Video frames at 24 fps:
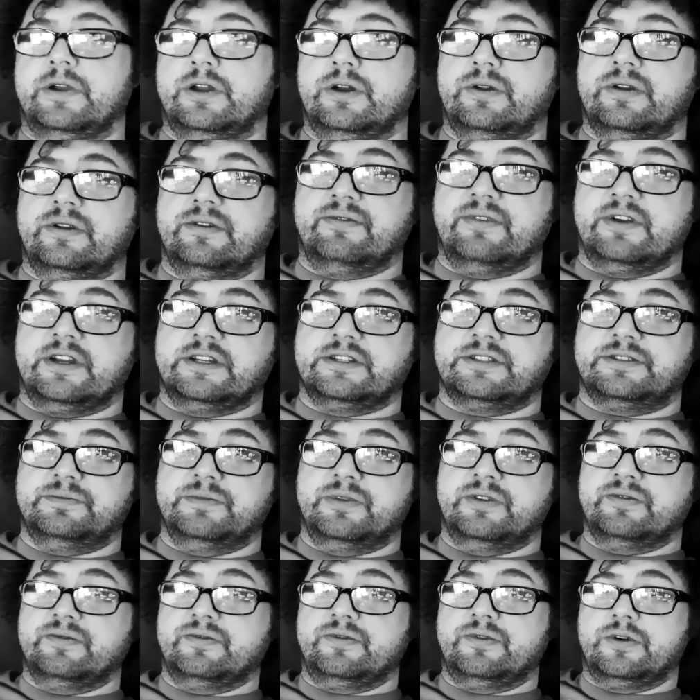my own advice
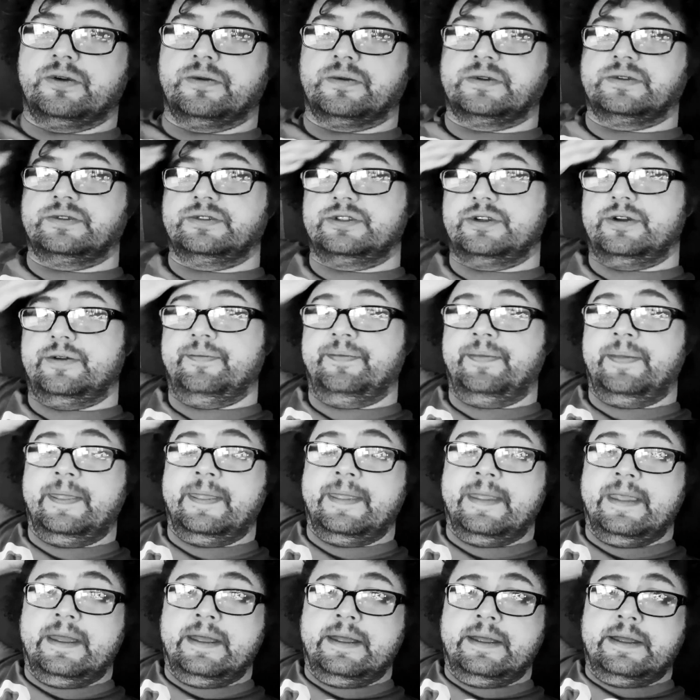moving forward. So,
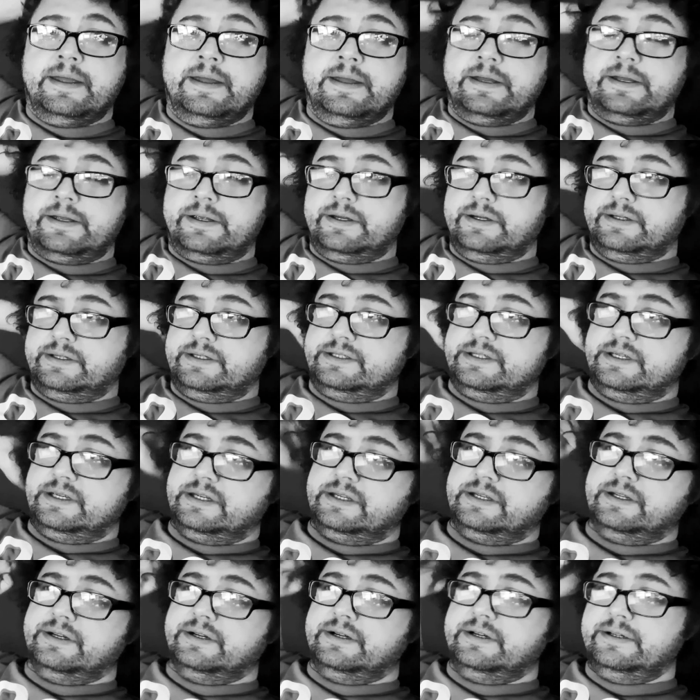good
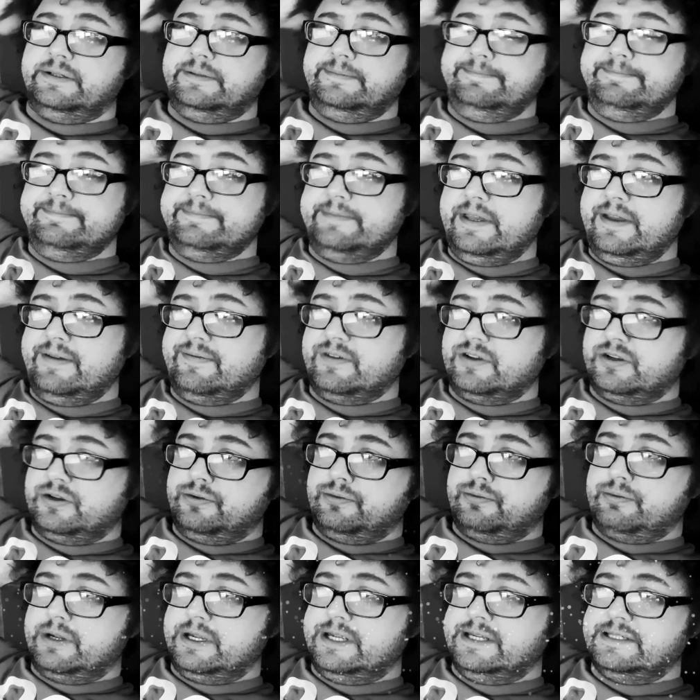seeing y'all. Have a
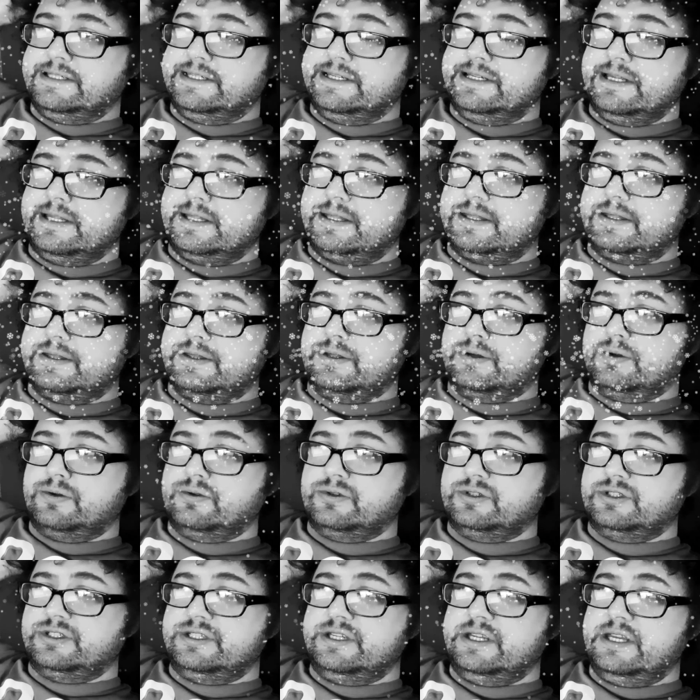great
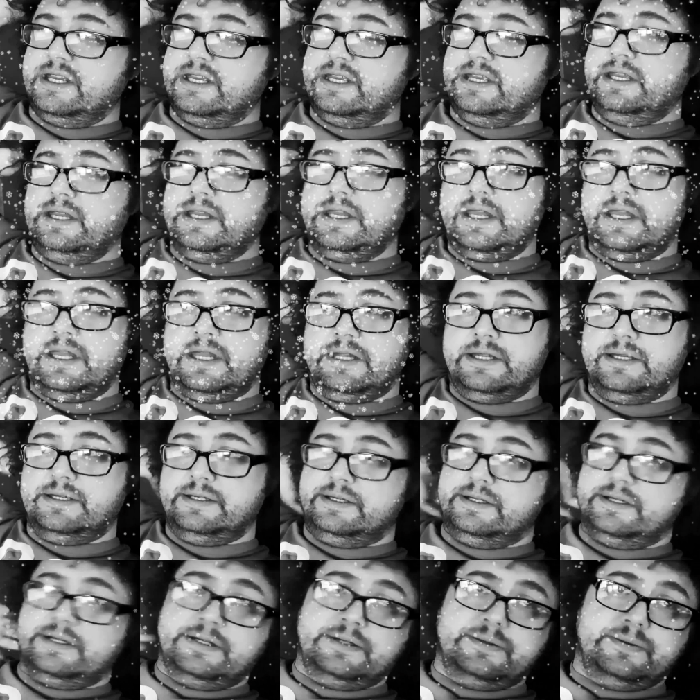Thursday,
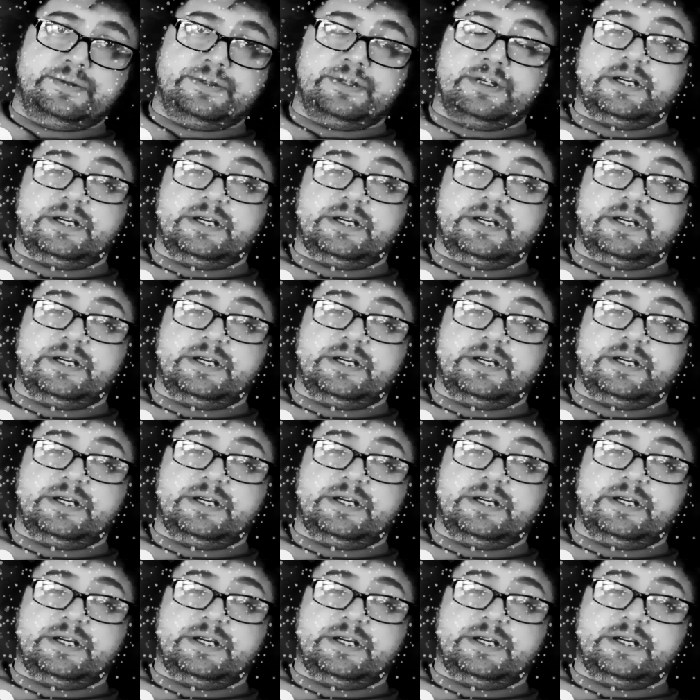and uh, we'll